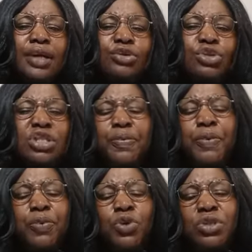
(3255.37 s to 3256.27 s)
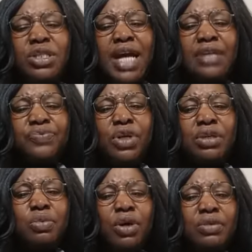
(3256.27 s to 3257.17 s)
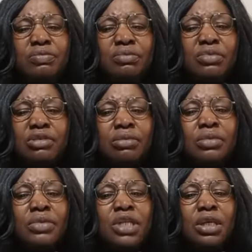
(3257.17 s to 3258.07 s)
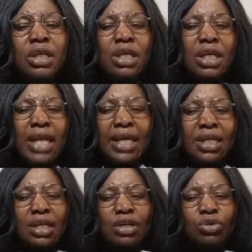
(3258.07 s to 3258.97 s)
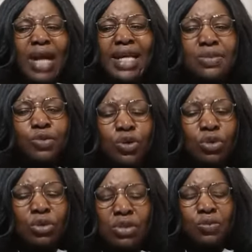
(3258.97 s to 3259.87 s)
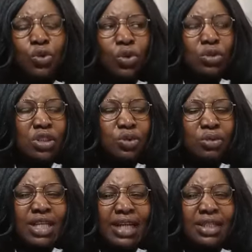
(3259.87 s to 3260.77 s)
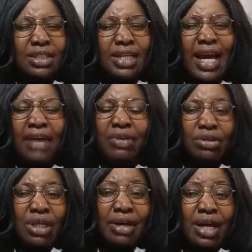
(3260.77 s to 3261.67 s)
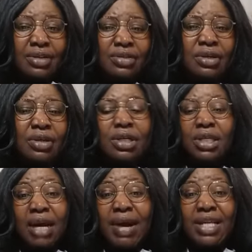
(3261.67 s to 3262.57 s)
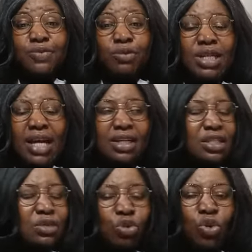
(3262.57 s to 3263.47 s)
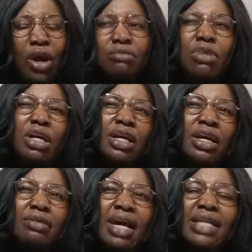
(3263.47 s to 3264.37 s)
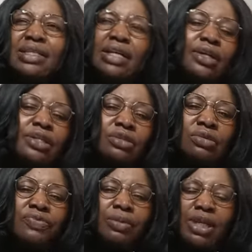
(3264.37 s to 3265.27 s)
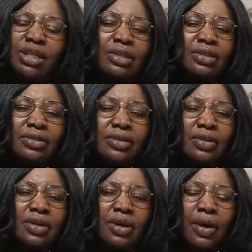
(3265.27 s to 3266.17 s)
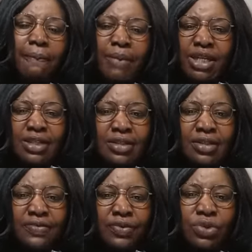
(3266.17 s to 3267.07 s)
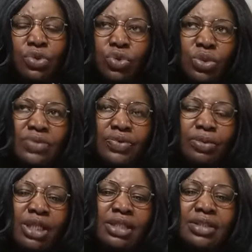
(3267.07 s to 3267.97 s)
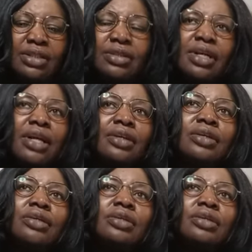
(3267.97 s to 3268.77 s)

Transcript: you see people using rice for elubo like iru rice mo gbe jade nsin I have another rice that rice mo gbe jade nsin mo lo ape yen rice yen is good for many many things if you want to use it for many things like